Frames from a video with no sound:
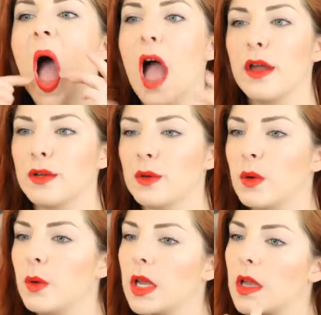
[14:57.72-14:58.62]
I I do a
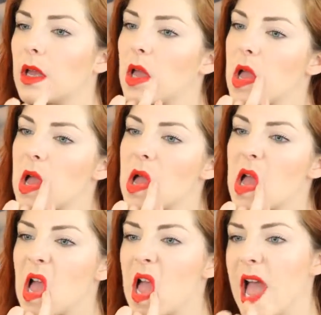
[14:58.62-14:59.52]
quick
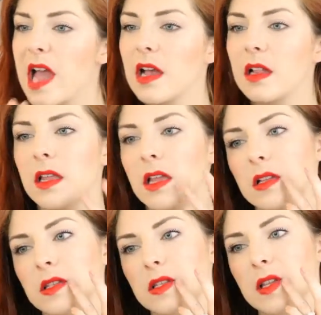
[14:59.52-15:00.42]

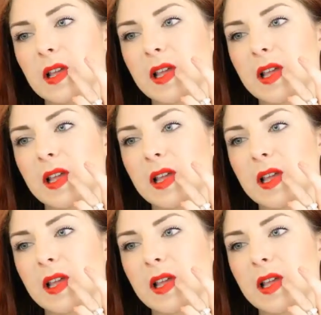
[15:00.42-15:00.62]
glance.